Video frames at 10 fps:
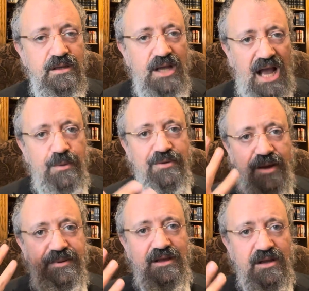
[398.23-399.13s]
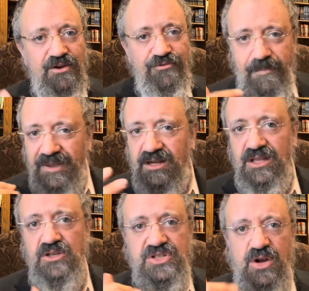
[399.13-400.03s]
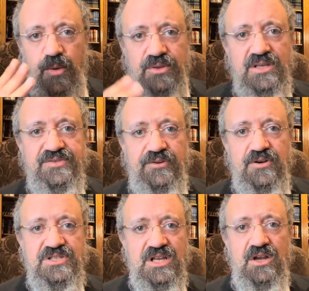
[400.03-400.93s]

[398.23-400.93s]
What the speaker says: Our Rebbe repeatedly used to quote this verse,